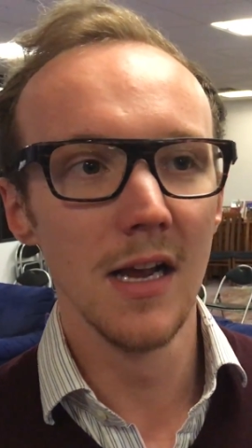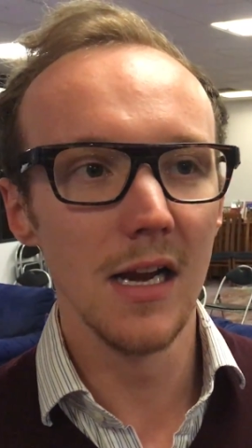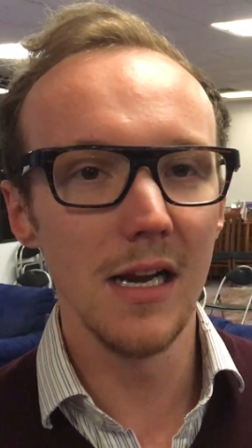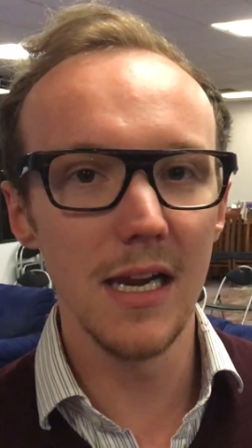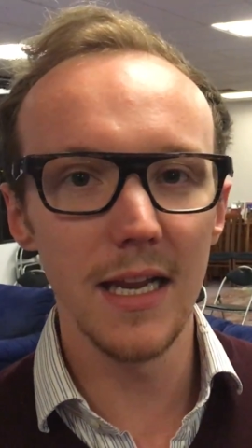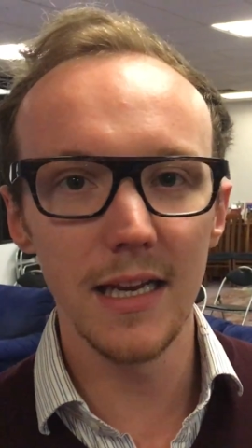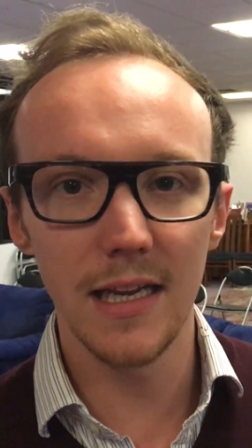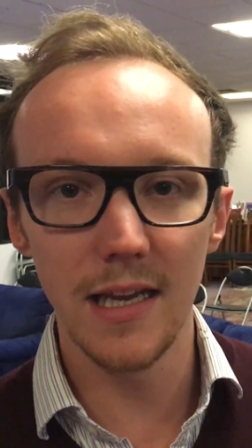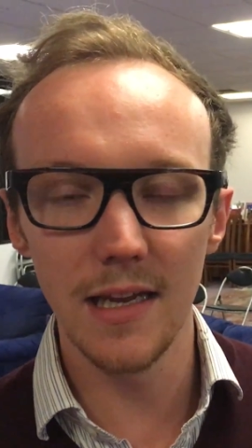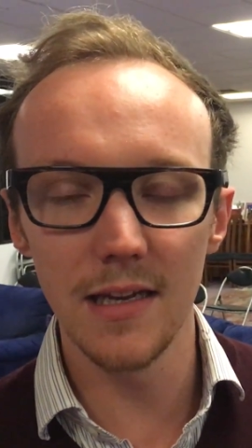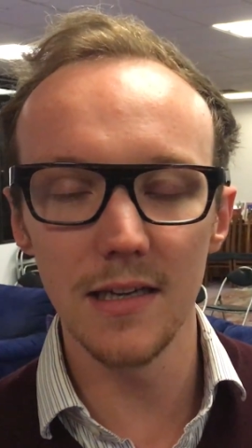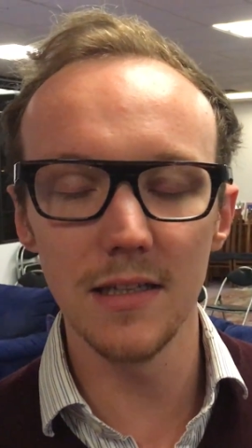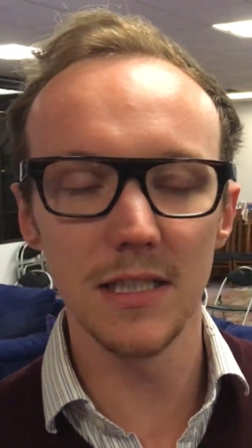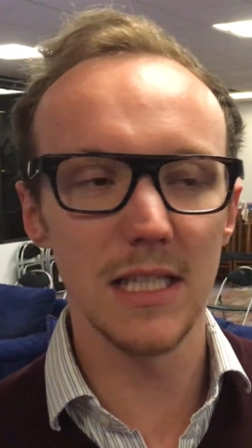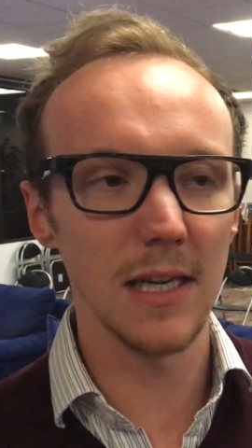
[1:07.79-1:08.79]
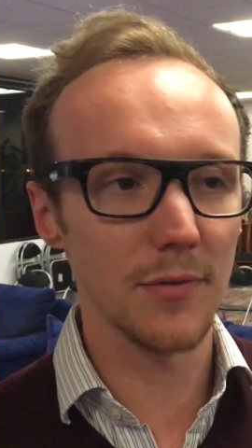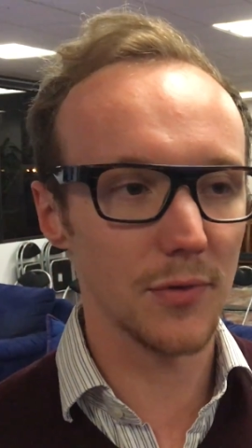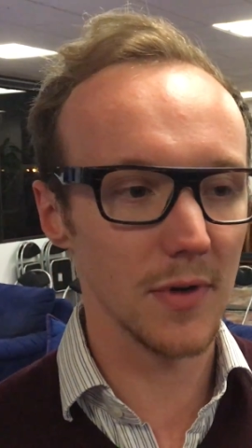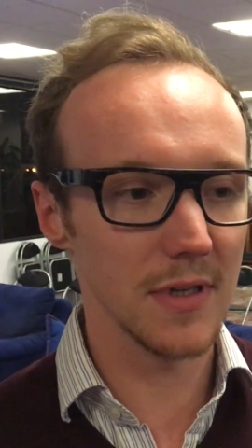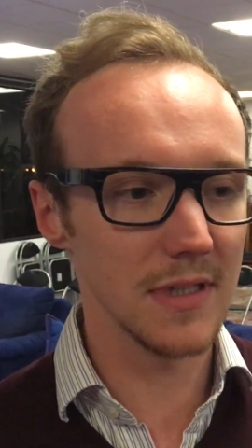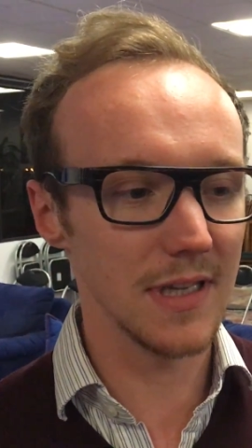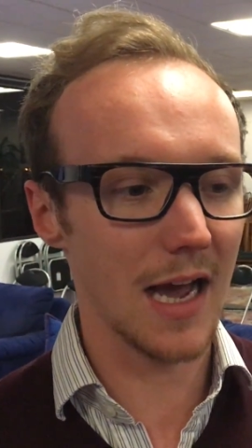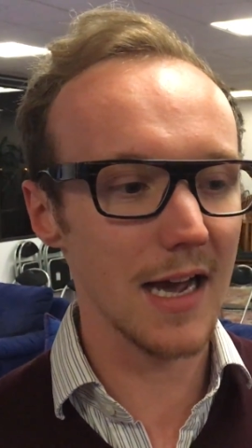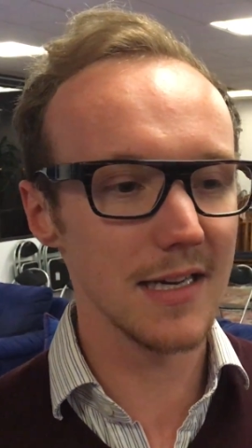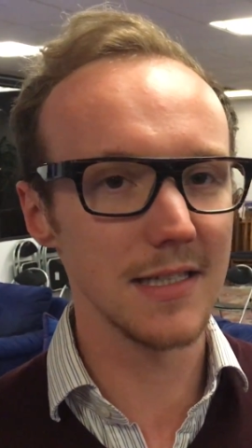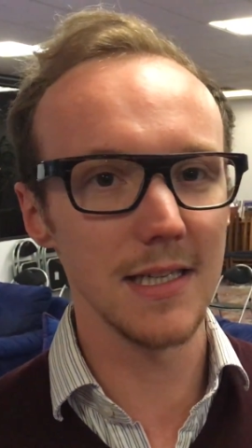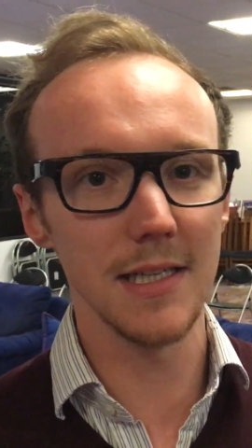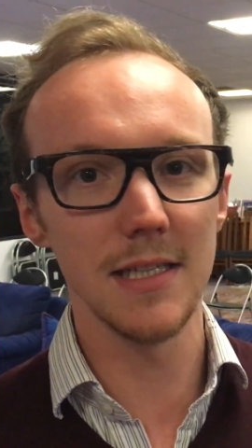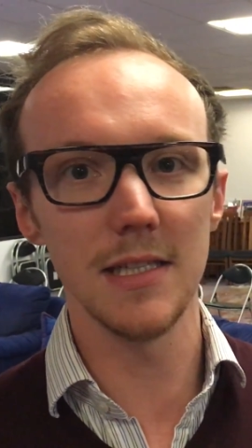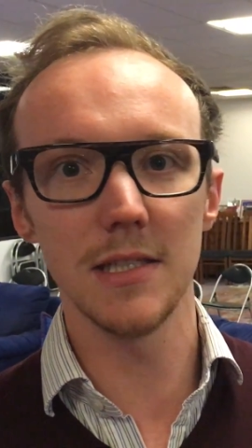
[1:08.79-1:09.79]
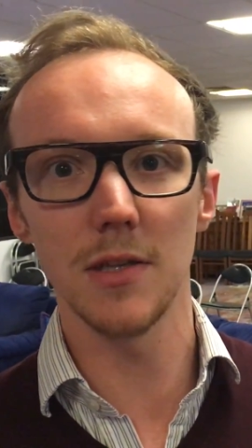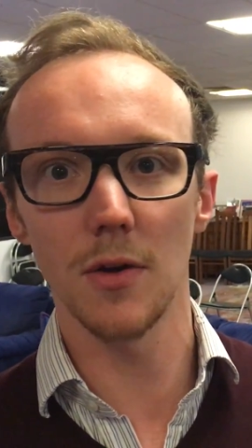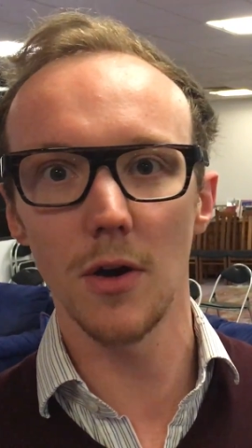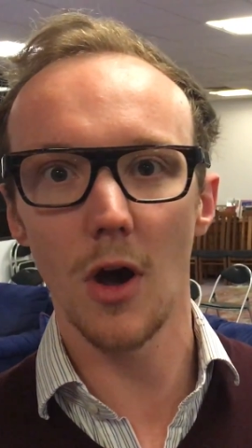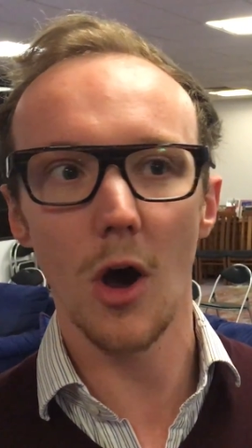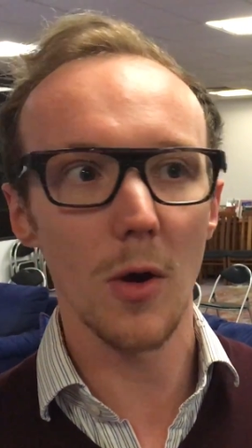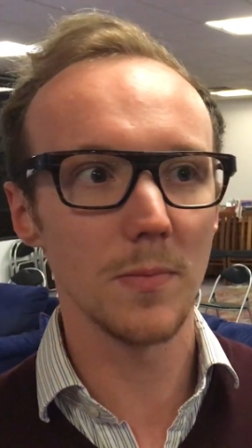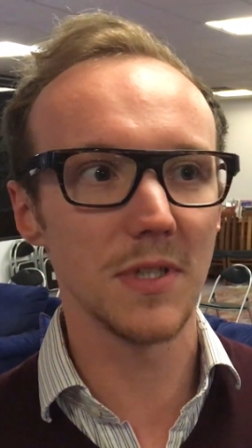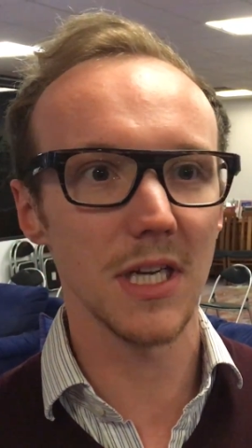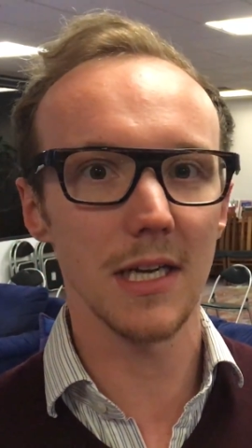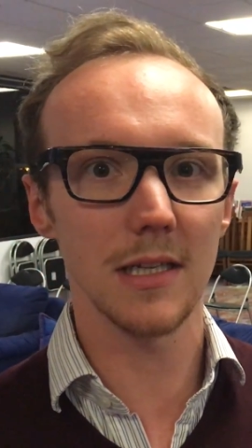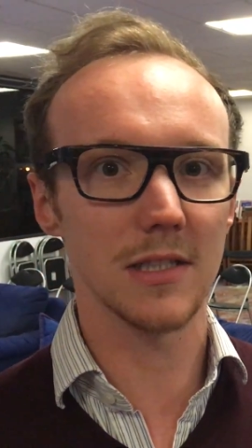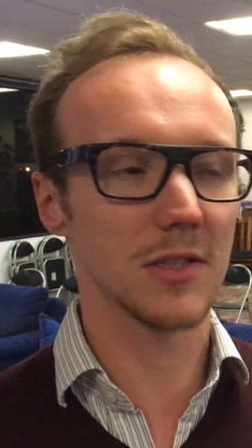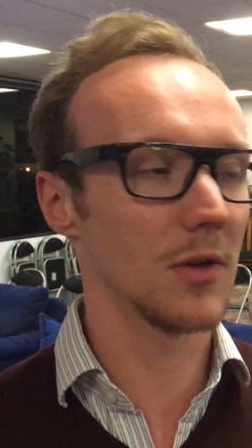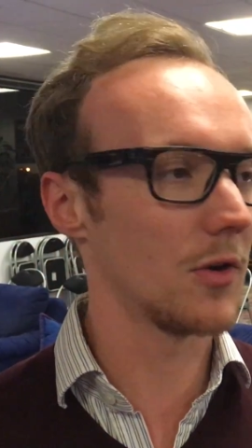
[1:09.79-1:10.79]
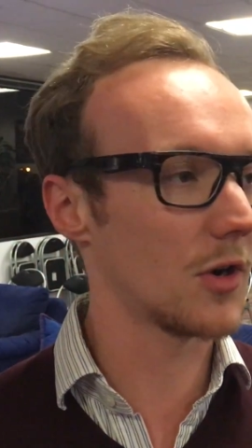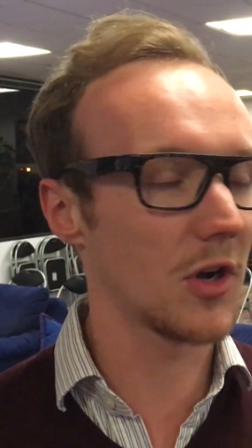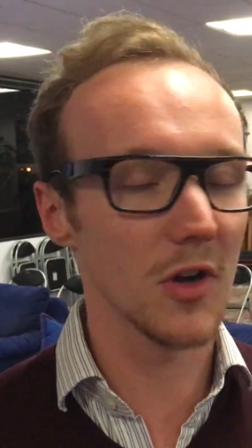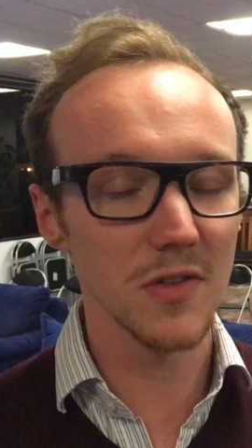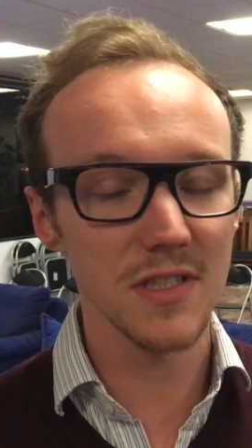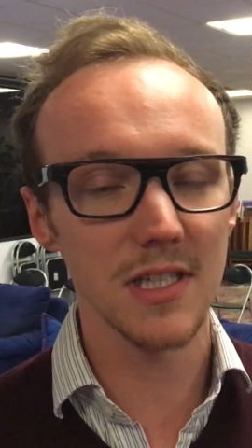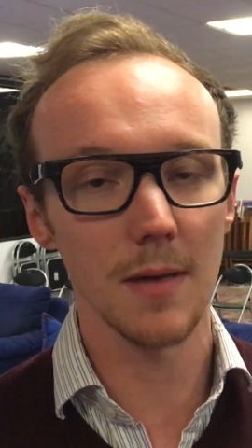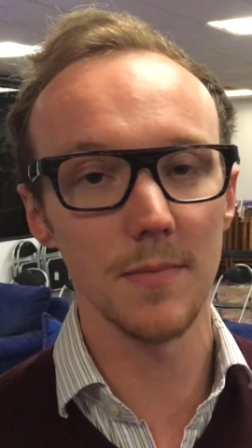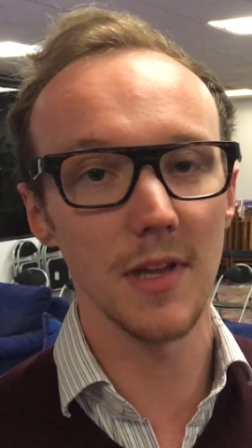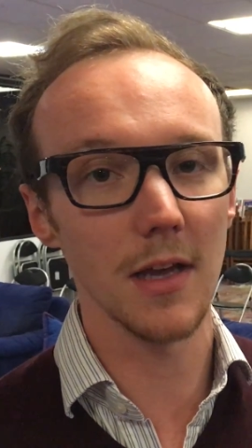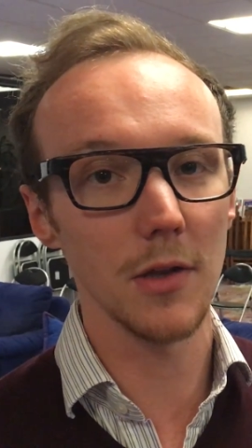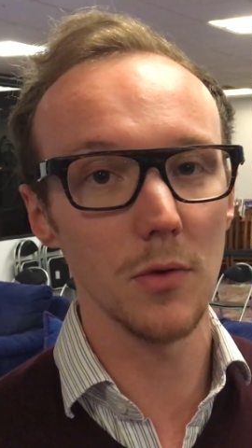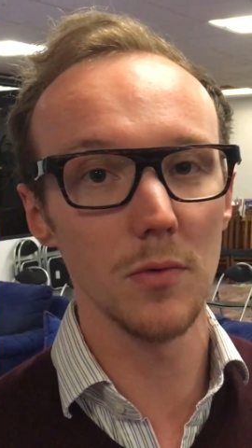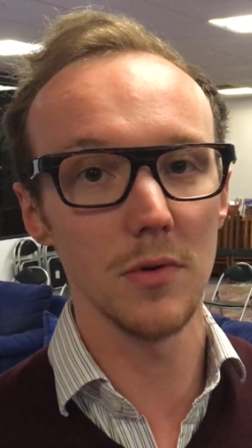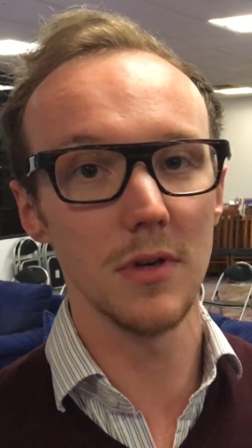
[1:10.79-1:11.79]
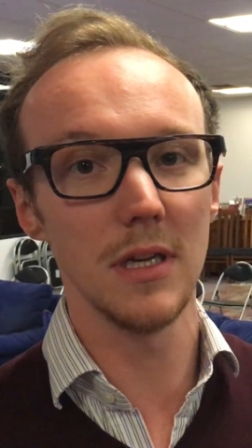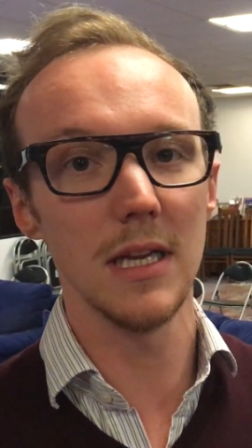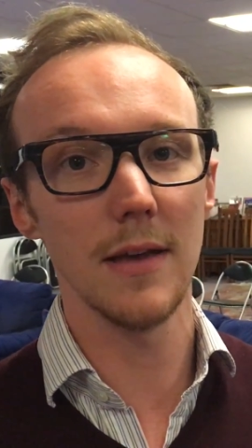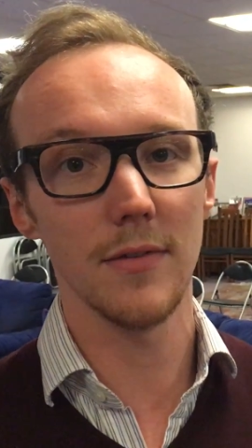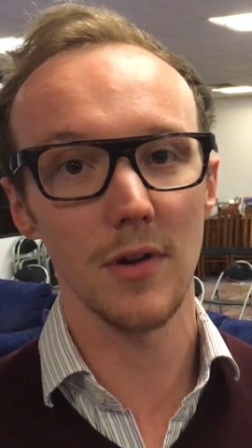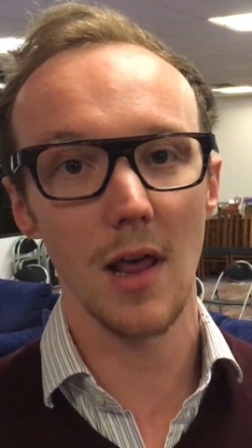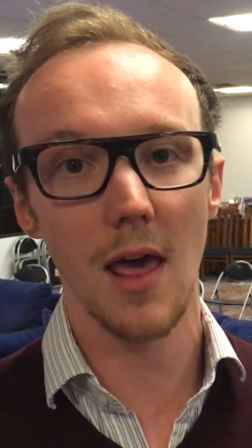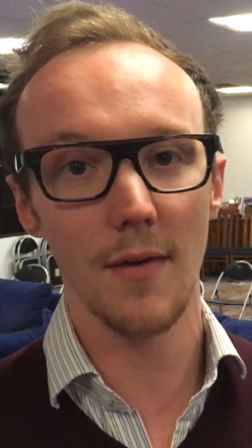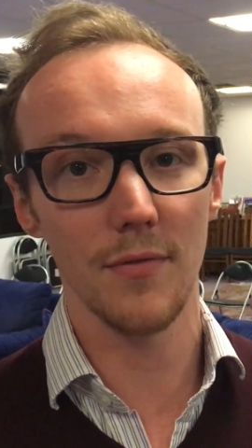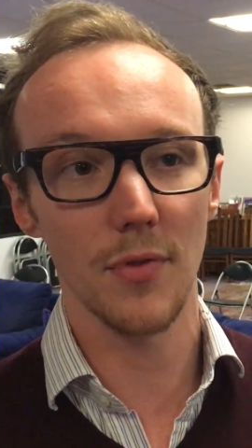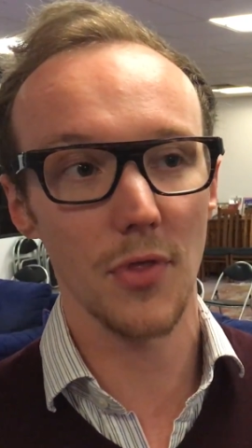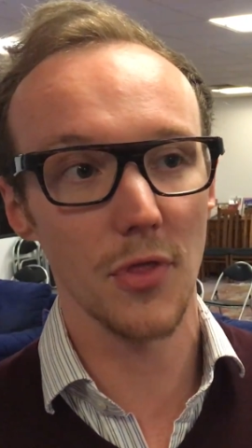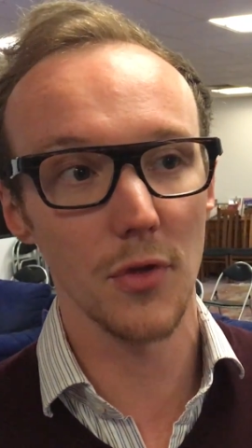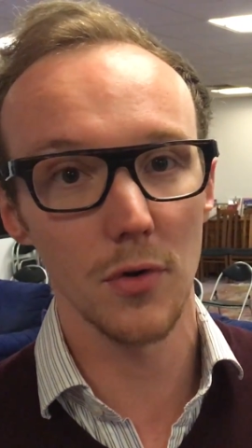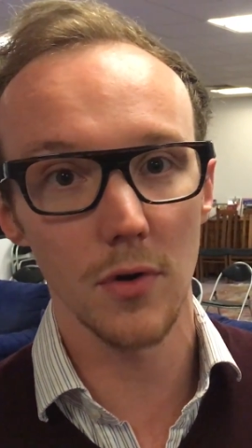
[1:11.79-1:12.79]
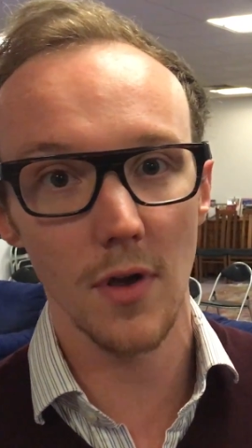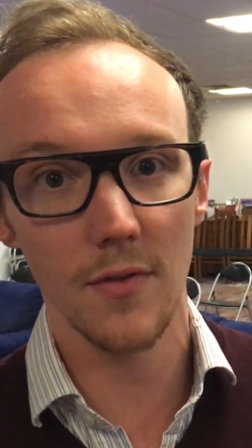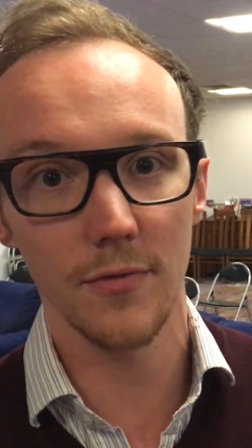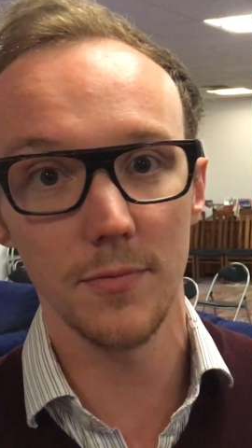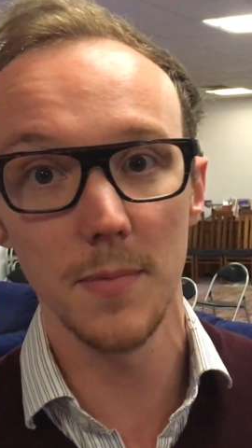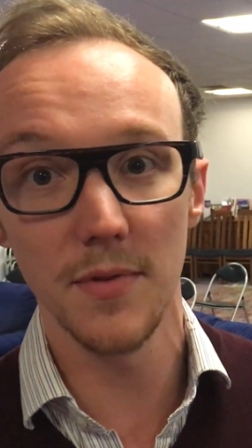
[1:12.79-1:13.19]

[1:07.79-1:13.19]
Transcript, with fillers: linking different ideas or objects or concepts that you would never have thought of